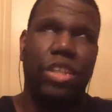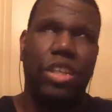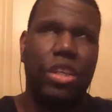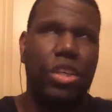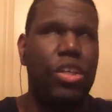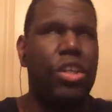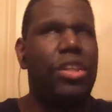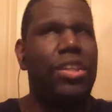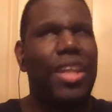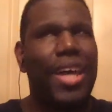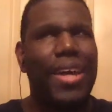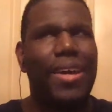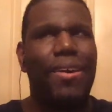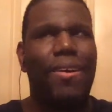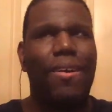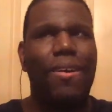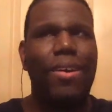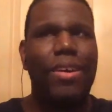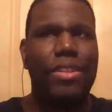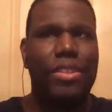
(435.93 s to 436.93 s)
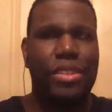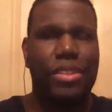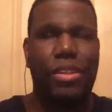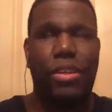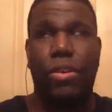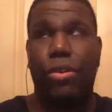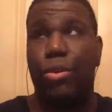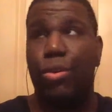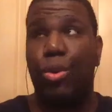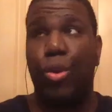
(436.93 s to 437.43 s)
good lighthearted
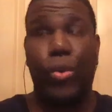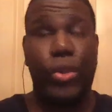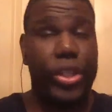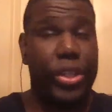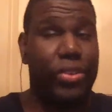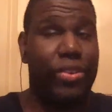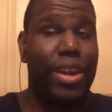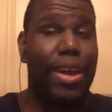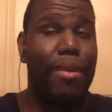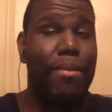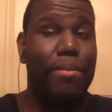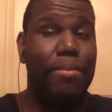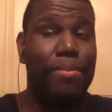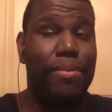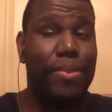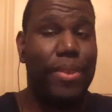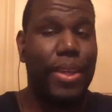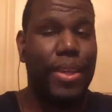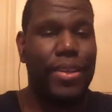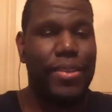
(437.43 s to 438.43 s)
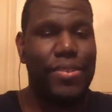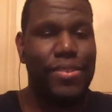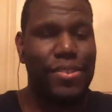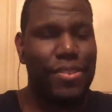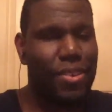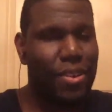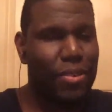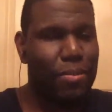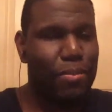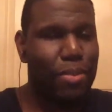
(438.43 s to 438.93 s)
to holy crap. Things
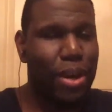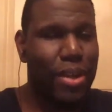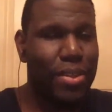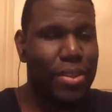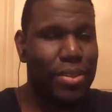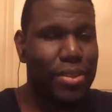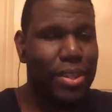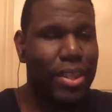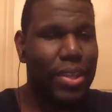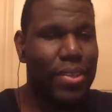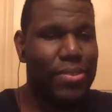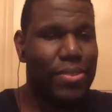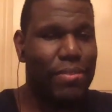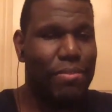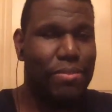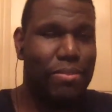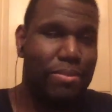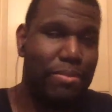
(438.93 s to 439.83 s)
have